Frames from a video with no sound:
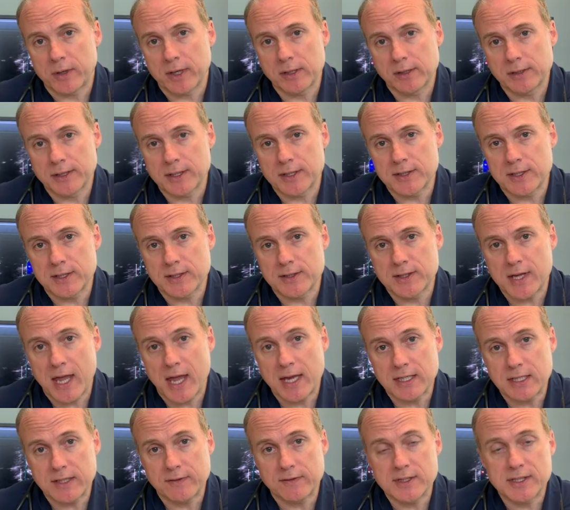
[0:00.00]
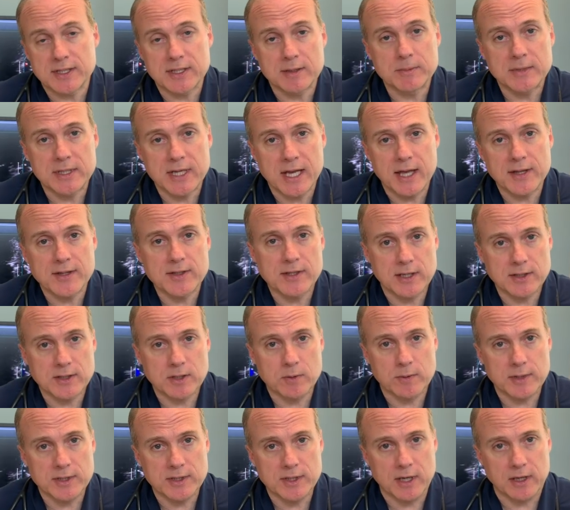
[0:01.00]
illnesses and even some deaths as a
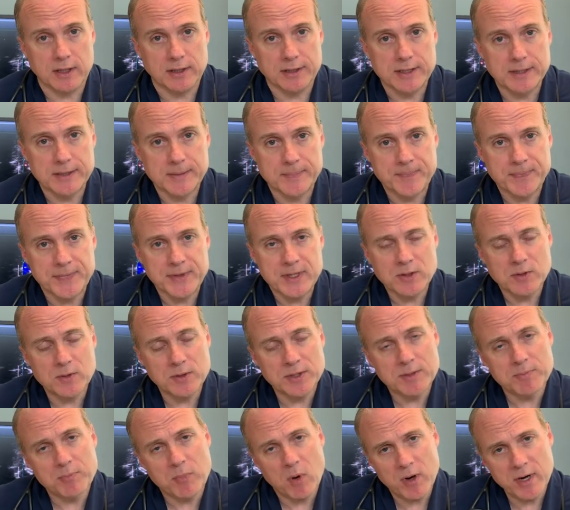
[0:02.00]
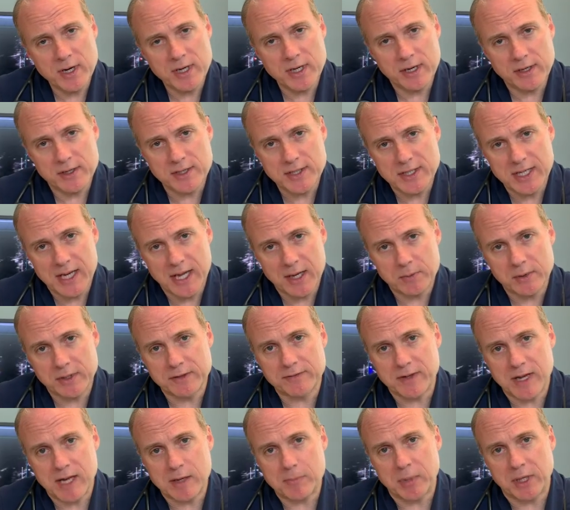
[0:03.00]
result. So it's important to understand what
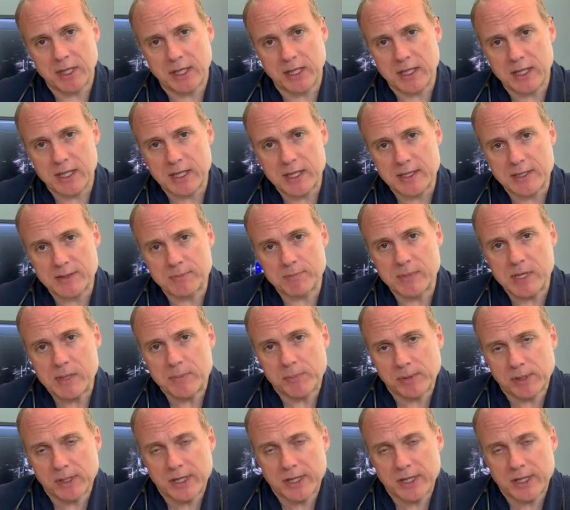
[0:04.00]
vaping is. People